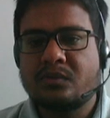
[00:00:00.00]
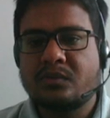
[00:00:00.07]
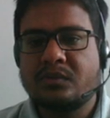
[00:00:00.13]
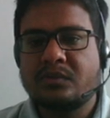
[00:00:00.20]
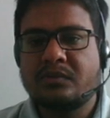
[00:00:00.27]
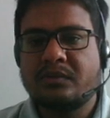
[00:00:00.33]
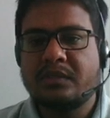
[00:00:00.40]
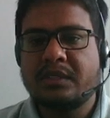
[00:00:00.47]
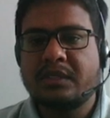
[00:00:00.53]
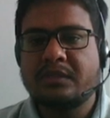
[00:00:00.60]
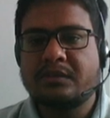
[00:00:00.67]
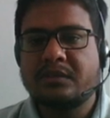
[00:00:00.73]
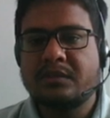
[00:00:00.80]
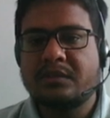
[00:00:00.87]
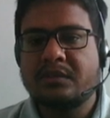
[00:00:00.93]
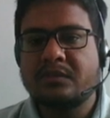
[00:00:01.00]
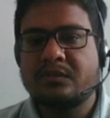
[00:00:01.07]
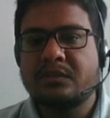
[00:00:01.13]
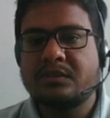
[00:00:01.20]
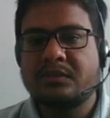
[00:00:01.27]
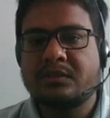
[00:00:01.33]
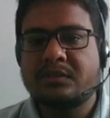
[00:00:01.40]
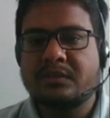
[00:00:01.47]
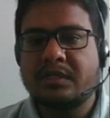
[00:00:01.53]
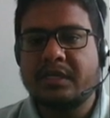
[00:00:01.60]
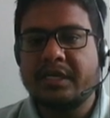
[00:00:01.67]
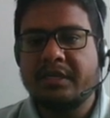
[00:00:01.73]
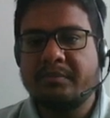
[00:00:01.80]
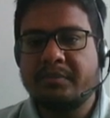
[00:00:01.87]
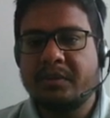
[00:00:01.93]
this will cancel. Now this is
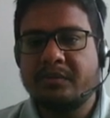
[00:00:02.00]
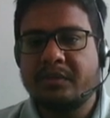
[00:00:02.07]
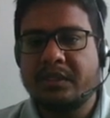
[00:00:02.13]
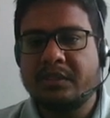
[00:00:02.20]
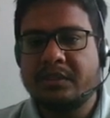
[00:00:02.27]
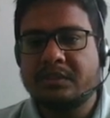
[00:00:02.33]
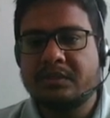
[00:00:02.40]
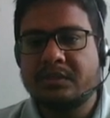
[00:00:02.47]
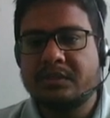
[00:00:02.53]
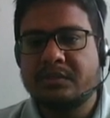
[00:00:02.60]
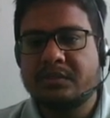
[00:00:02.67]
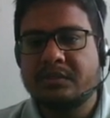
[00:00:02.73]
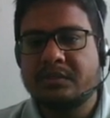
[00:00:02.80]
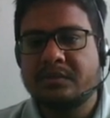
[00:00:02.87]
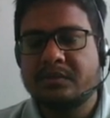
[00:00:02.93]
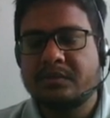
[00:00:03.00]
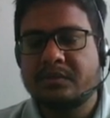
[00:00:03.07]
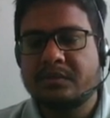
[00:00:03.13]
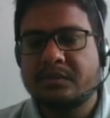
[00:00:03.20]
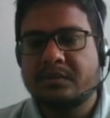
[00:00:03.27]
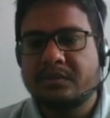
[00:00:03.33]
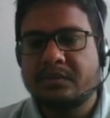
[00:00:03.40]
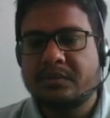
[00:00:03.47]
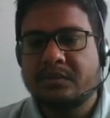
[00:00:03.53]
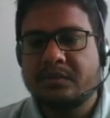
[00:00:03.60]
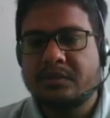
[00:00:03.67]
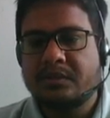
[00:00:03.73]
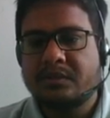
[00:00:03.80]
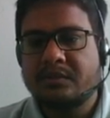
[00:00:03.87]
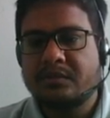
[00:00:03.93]
I power 96,
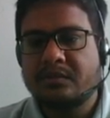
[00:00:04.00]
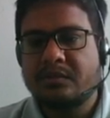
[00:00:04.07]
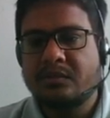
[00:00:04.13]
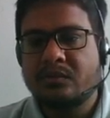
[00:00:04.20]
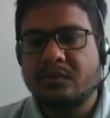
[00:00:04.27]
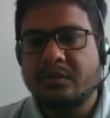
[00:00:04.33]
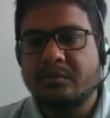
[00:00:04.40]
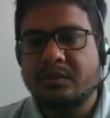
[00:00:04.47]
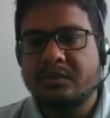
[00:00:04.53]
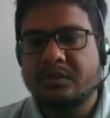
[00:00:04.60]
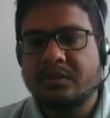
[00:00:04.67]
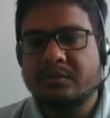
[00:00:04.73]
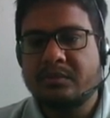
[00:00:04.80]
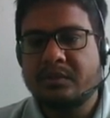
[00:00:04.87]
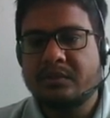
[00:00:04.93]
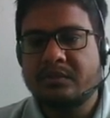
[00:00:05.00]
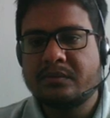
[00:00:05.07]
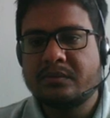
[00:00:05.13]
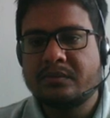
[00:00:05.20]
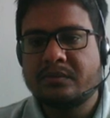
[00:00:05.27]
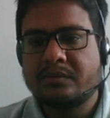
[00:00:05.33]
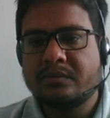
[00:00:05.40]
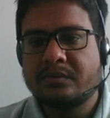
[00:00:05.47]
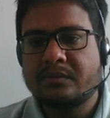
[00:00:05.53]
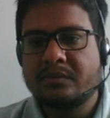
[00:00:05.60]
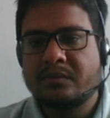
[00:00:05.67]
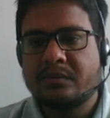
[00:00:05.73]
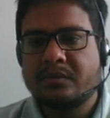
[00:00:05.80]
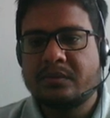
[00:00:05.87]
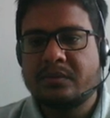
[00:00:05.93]
that is equal to a plus ib.
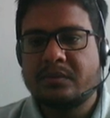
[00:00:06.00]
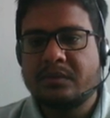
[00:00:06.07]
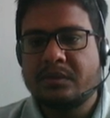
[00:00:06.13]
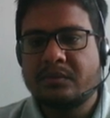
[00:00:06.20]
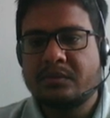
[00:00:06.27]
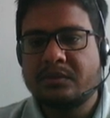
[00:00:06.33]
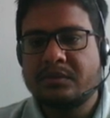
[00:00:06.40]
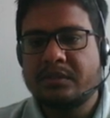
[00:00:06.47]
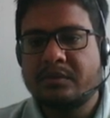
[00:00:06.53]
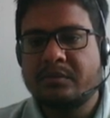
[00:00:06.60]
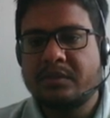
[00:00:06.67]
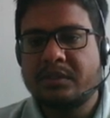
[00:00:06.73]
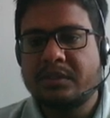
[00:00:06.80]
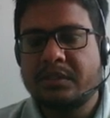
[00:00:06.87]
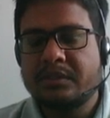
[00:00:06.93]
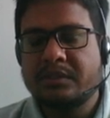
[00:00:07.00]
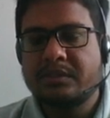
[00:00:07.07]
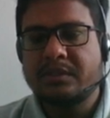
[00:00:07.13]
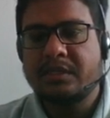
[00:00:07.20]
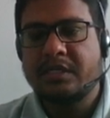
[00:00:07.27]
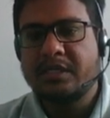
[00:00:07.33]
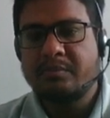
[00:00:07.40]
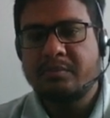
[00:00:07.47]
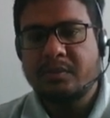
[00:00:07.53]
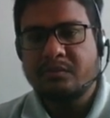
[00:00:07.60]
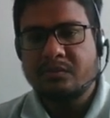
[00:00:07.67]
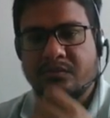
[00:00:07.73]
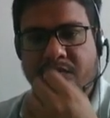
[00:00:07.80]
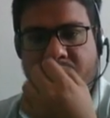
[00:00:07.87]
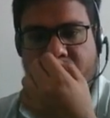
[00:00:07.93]
Now this can be written as I
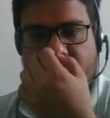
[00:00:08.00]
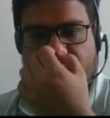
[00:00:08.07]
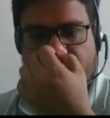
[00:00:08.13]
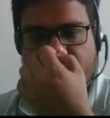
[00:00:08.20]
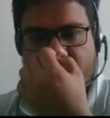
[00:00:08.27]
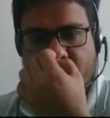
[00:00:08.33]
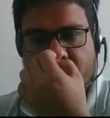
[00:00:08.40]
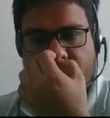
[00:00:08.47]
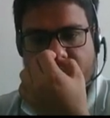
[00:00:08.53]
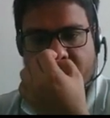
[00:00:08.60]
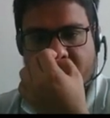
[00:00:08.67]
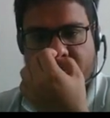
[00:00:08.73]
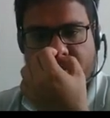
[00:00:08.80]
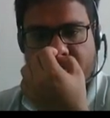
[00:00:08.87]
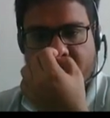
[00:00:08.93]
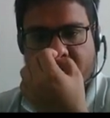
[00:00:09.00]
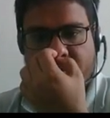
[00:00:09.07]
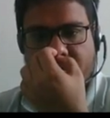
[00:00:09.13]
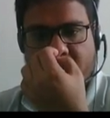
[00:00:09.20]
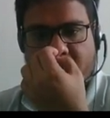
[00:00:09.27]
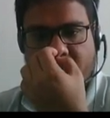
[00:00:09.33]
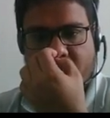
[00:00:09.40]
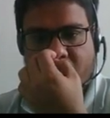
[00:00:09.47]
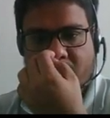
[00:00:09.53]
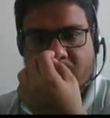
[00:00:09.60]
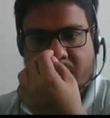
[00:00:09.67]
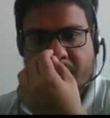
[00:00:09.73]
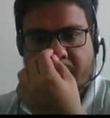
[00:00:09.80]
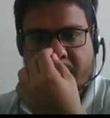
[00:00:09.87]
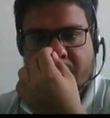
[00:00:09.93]
power 4
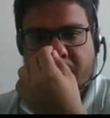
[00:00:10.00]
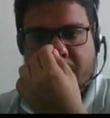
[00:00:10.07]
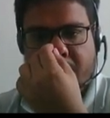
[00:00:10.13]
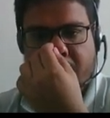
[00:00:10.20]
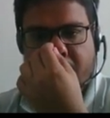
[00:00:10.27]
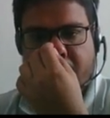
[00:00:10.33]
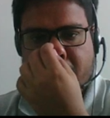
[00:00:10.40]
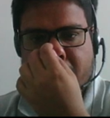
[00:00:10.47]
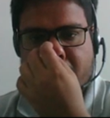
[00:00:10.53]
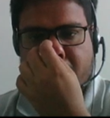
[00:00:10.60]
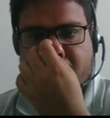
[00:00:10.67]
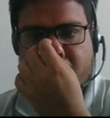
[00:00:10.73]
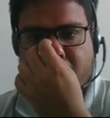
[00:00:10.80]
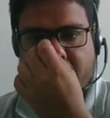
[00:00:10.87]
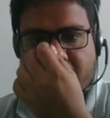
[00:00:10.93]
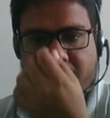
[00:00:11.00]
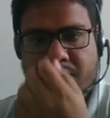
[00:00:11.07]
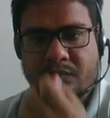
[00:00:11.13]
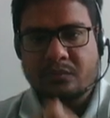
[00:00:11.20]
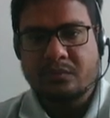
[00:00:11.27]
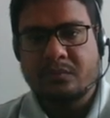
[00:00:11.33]
whole power 24,